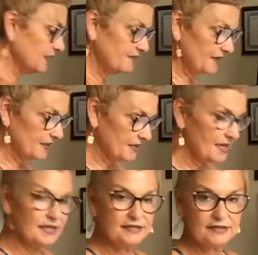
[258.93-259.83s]
leaving the
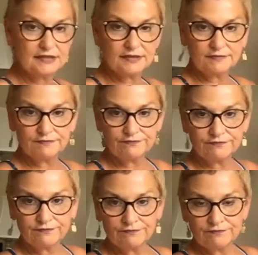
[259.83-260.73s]
nest
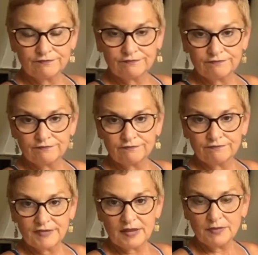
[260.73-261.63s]

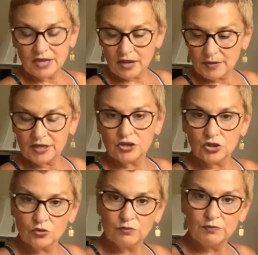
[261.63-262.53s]
and becoming,
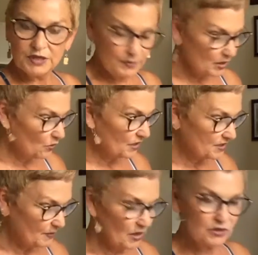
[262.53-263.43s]
depending on
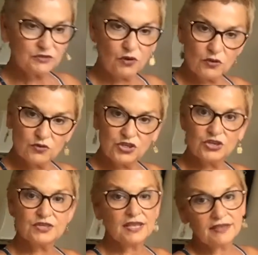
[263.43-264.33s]
its parents for all those
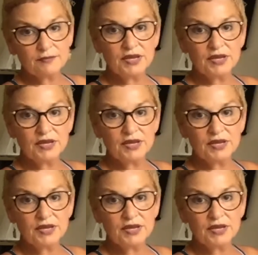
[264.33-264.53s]
years, and then